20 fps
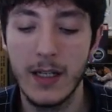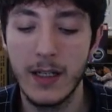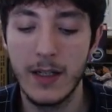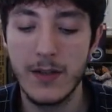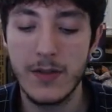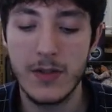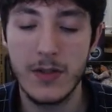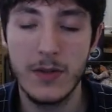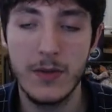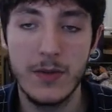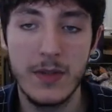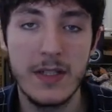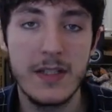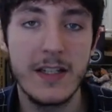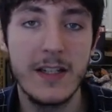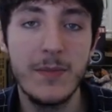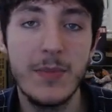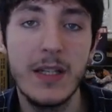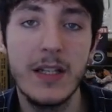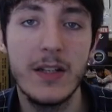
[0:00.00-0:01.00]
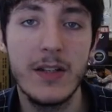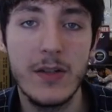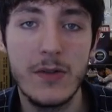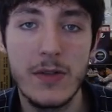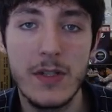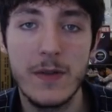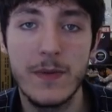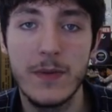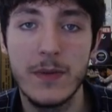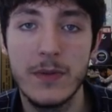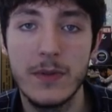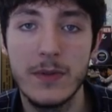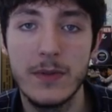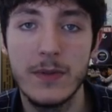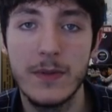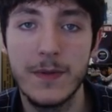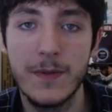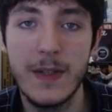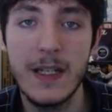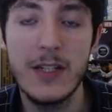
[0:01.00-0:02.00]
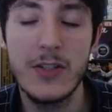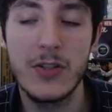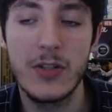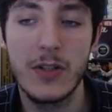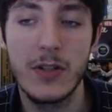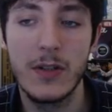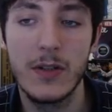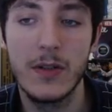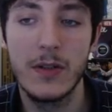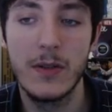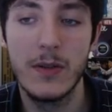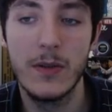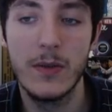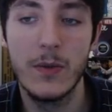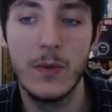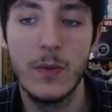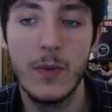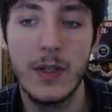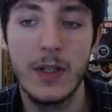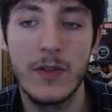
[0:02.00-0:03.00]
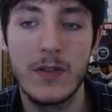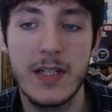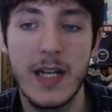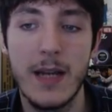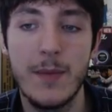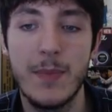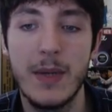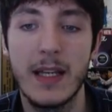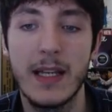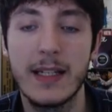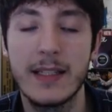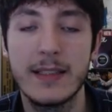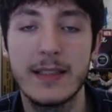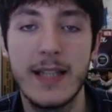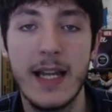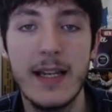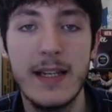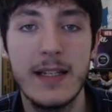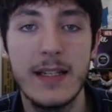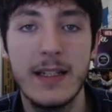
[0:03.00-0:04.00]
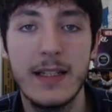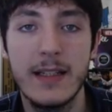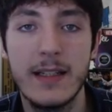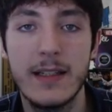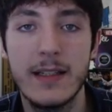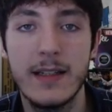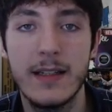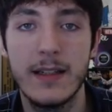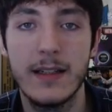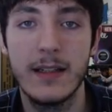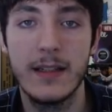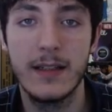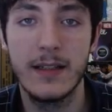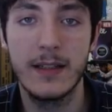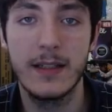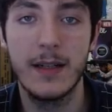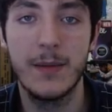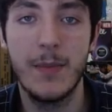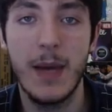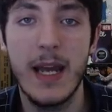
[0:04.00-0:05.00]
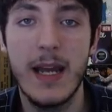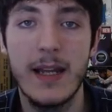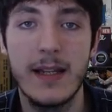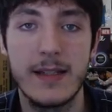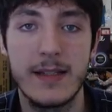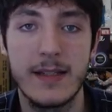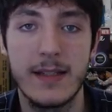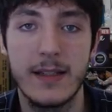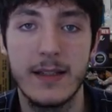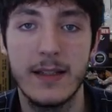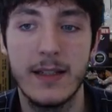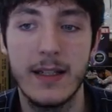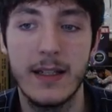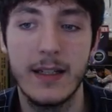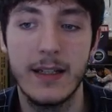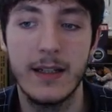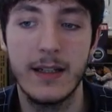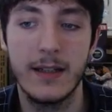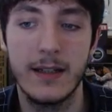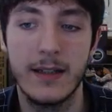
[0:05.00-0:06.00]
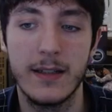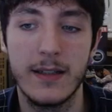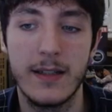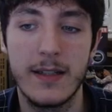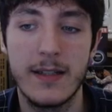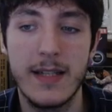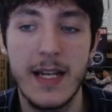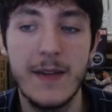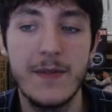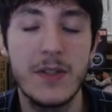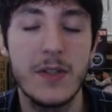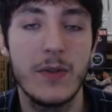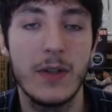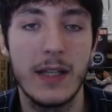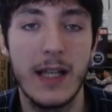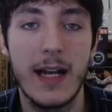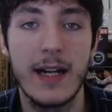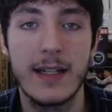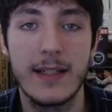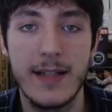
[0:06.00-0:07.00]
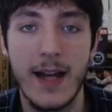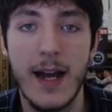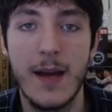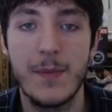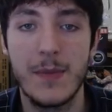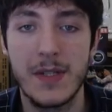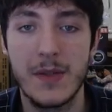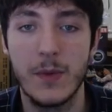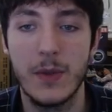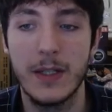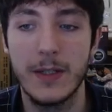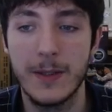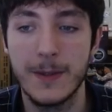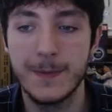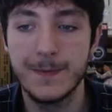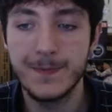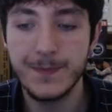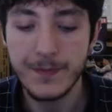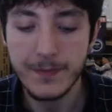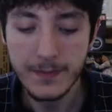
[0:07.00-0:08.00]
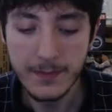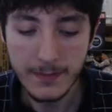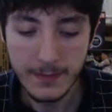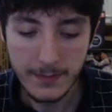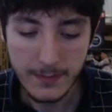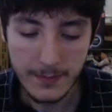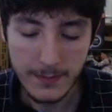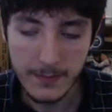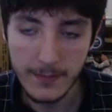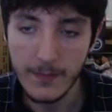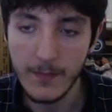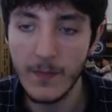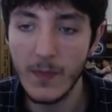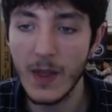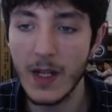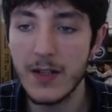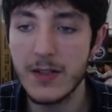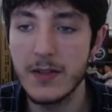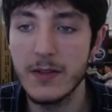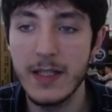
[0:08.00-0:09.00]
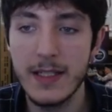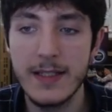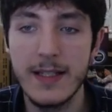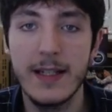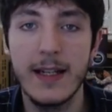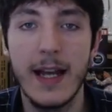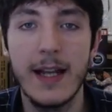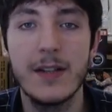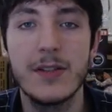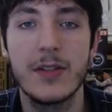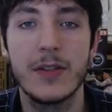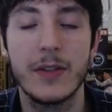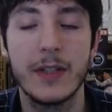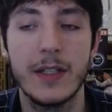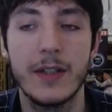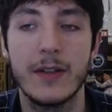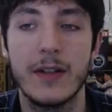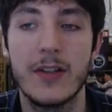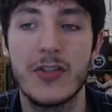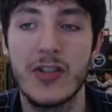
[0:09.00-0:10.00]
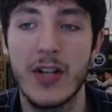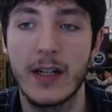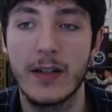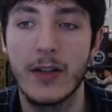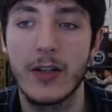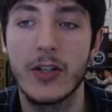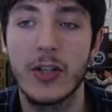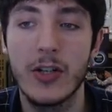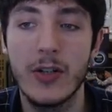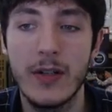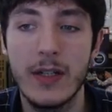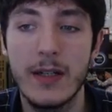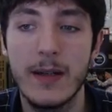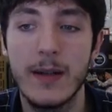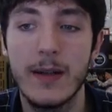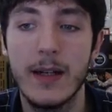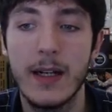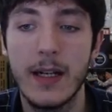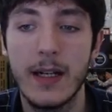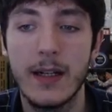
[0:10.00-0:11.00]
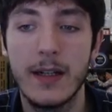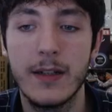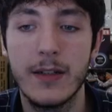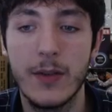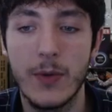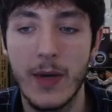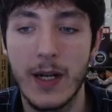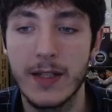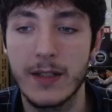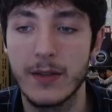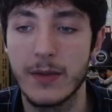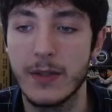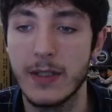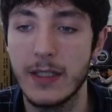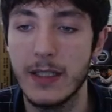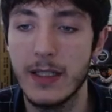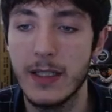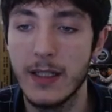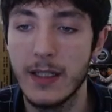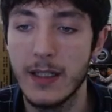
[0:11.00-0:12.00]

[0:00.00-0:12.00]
So this can be a useful feature when you're typing extended commands, and it saves you a lot of time as well. So let's hit enter here to check our current directory.